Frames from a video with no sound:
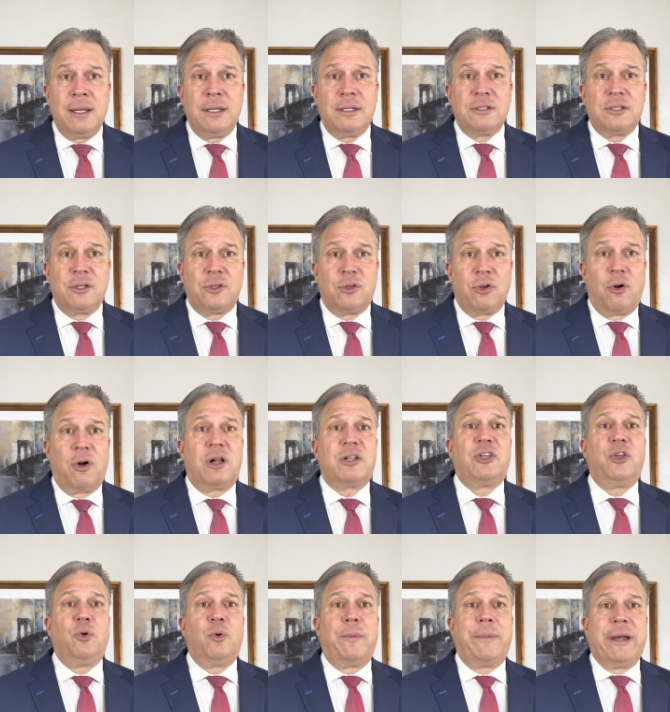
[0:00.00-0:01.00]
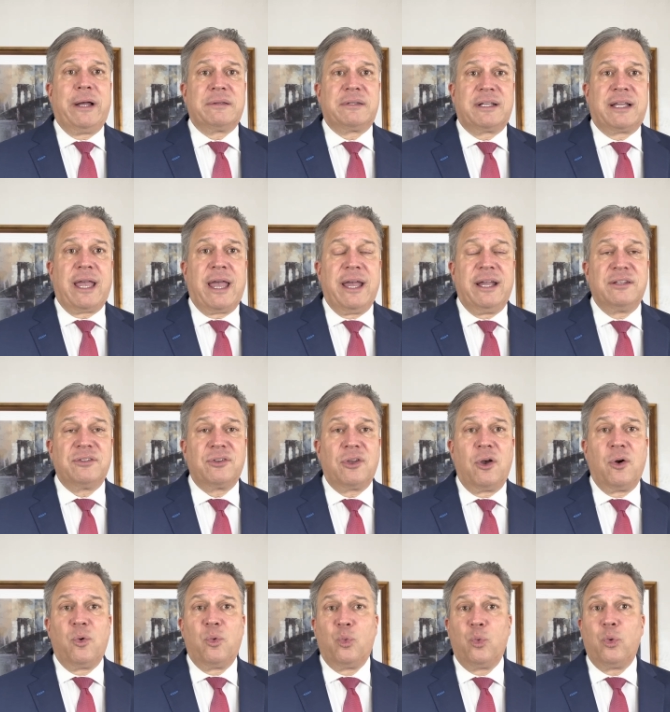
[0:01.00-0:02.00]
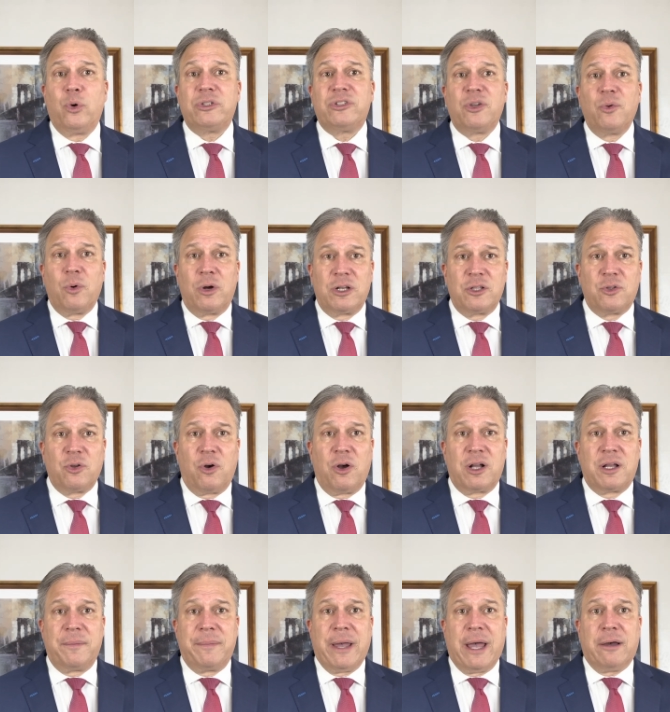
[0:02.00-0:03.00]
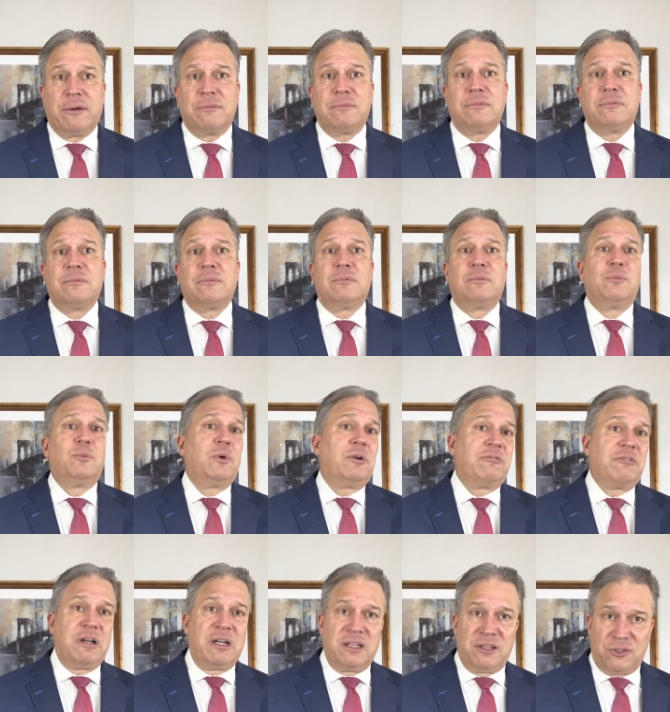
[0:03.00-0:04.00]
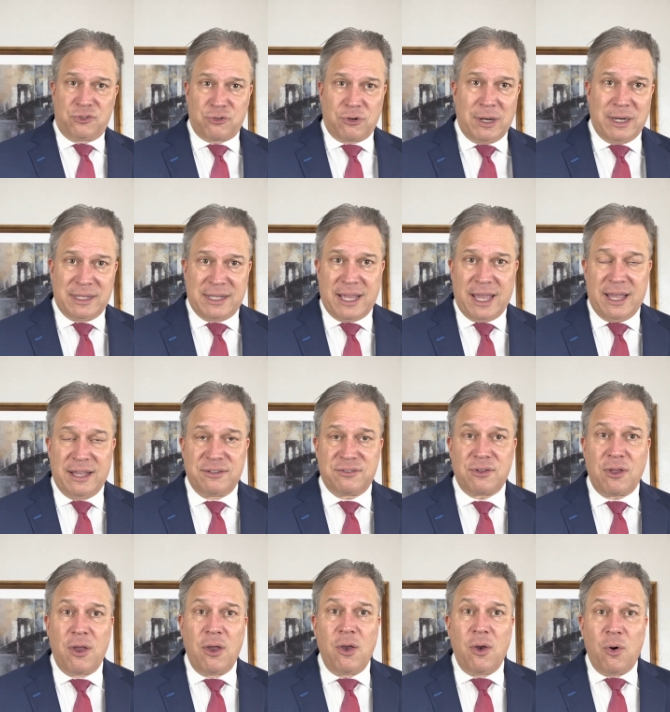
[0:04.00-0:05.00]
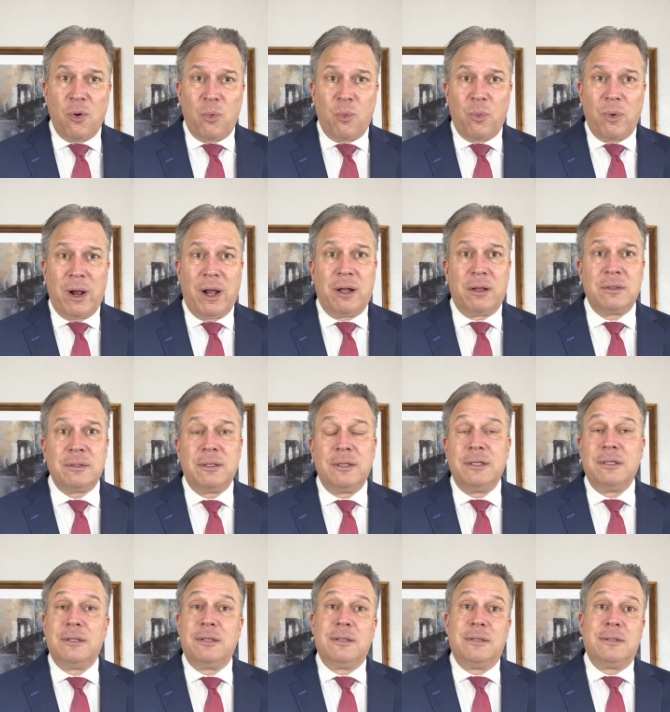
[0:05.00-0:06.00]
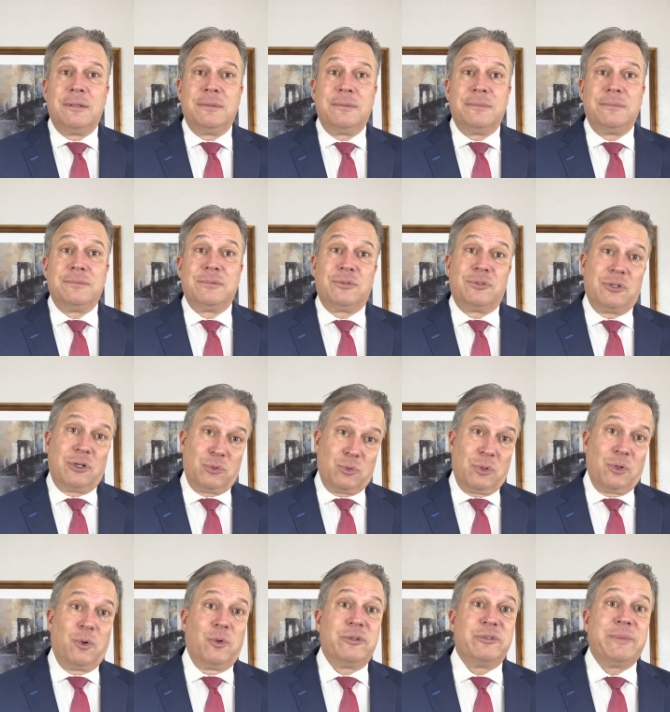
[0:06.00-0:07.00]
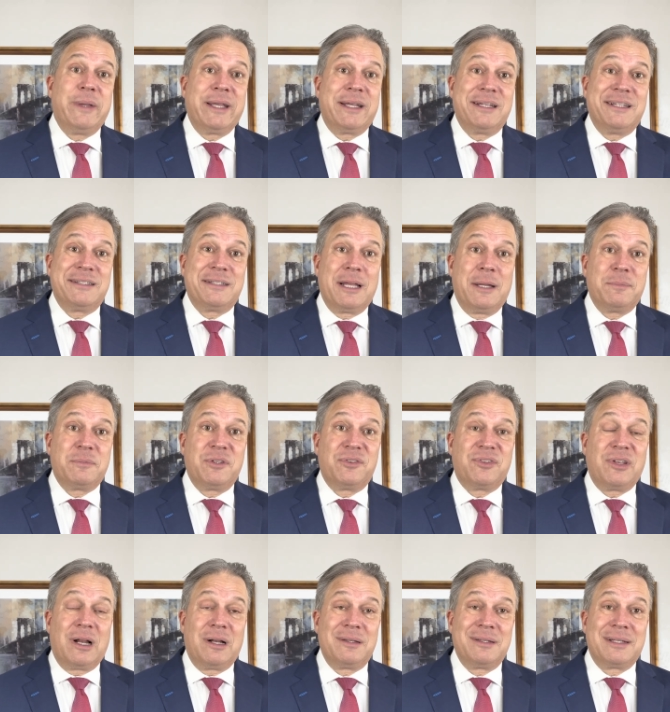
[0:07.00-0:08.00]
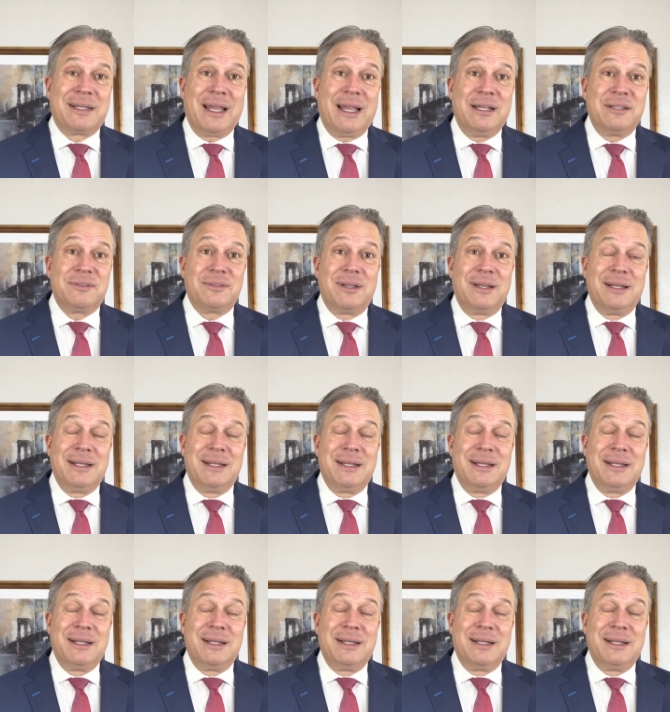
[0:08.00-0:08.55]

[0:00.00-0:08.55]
to talk to you about the case. What's he want to talk about? We're ready to try the case. Well, the judge will always make an attempt to settle the case.